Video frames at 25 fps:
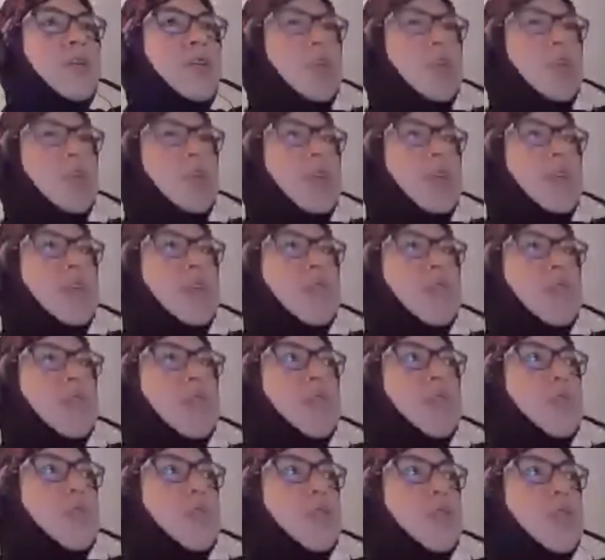.NET
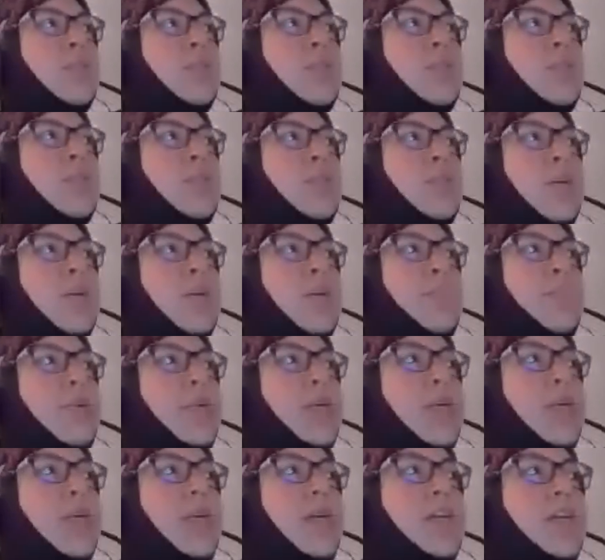Core
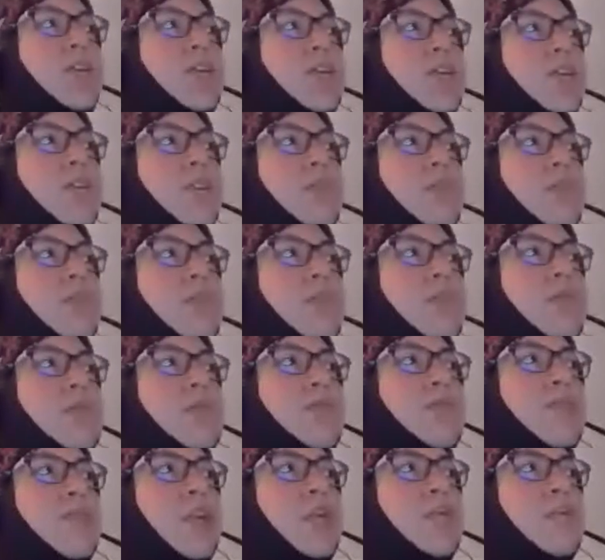application
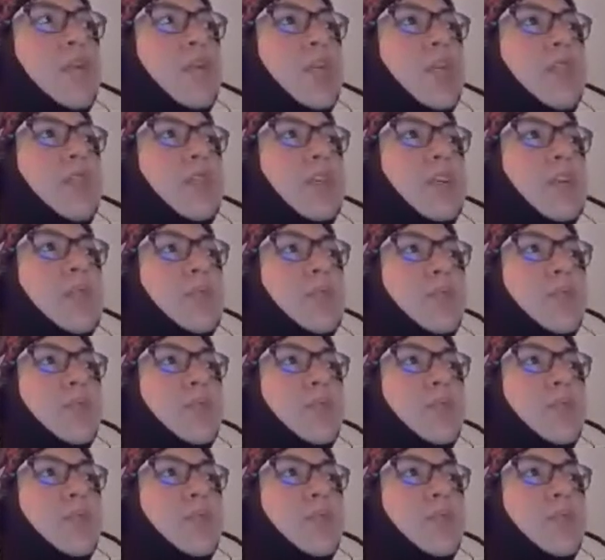from GitHub.